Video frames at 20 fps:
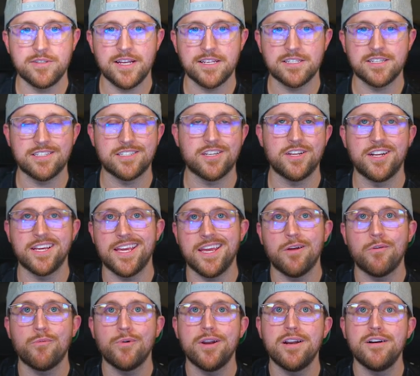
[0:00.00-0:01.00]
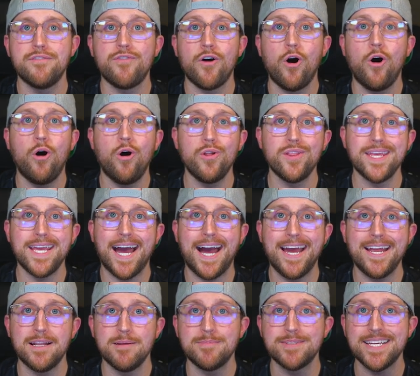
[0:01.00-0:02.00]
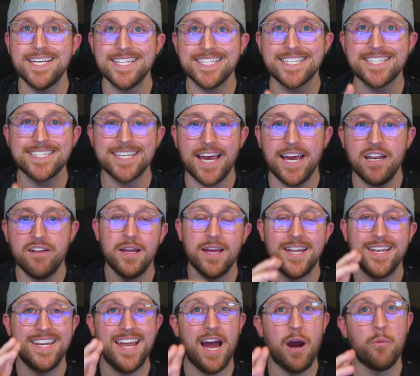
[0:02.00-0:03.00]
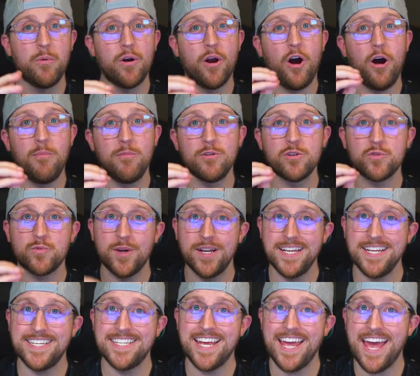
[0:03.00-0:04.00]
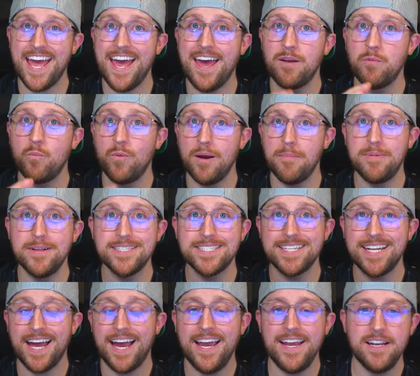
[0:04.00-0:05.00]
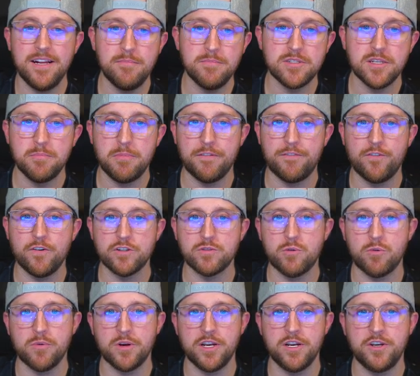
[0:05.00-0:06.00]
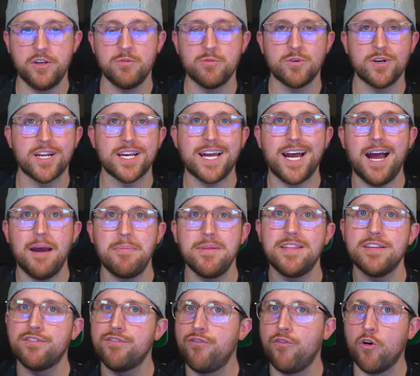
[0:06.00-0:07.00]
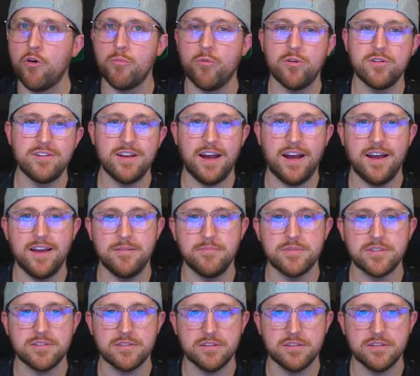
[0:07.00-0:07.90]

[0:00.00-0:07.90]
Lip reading: just going to get rid of all the items inside of it. Now we're almost ready to add weapons and items. But first, what we're going to do, we're going to copy this 4 more times.